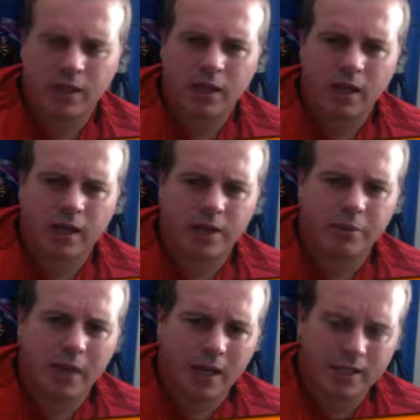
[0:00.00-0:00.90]
the
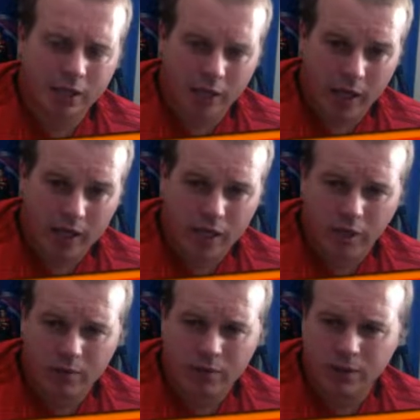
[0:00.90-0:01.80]
passing range he
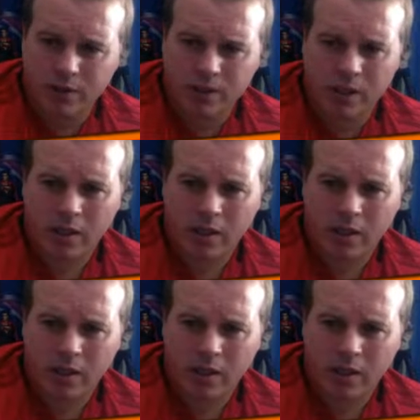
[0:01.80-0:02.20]
offers.